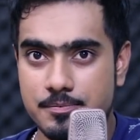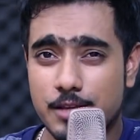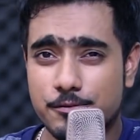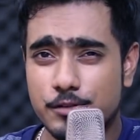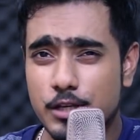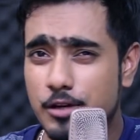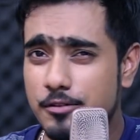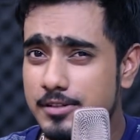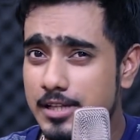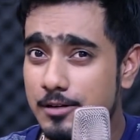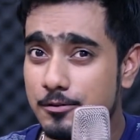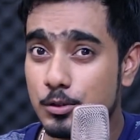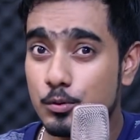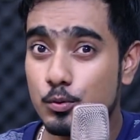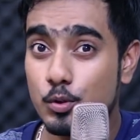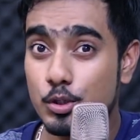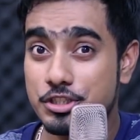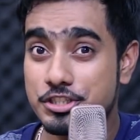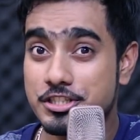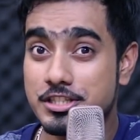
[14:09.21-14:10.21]
If you have ever
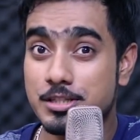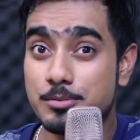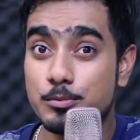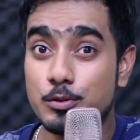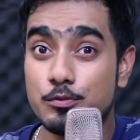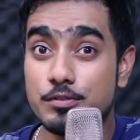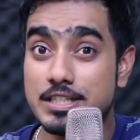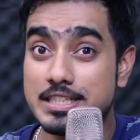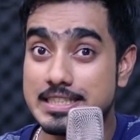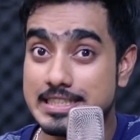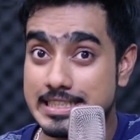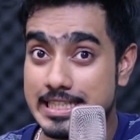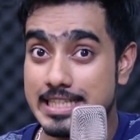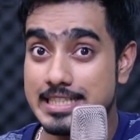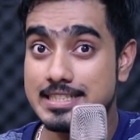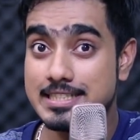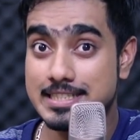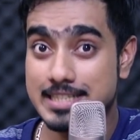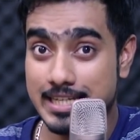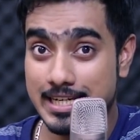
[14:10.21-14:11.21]
watched the movie
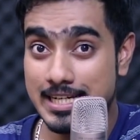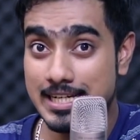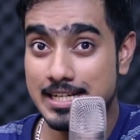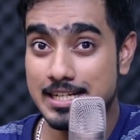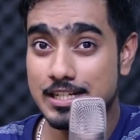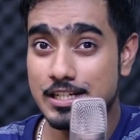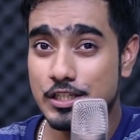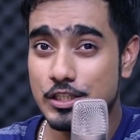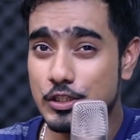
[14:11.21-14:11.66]
Sin City,